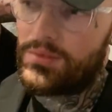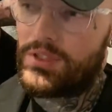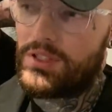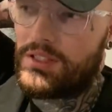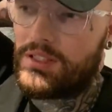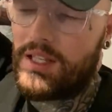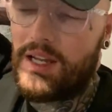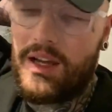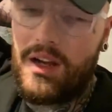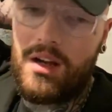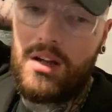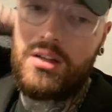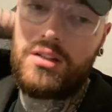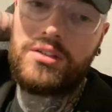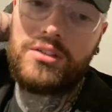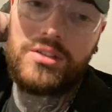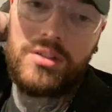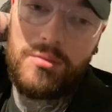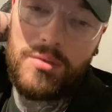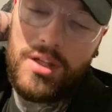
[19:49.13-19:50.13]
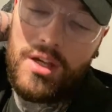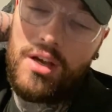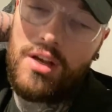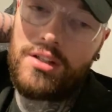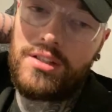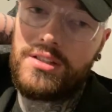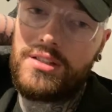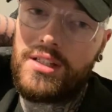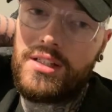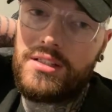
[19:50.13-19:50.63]
because they are some of the
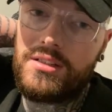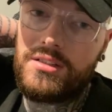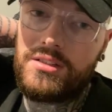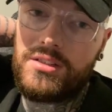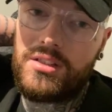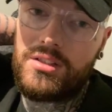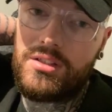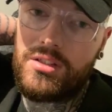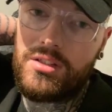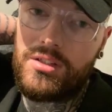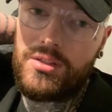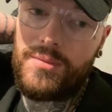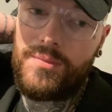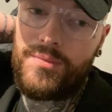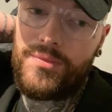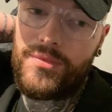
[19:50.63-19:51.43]
hardest things to do.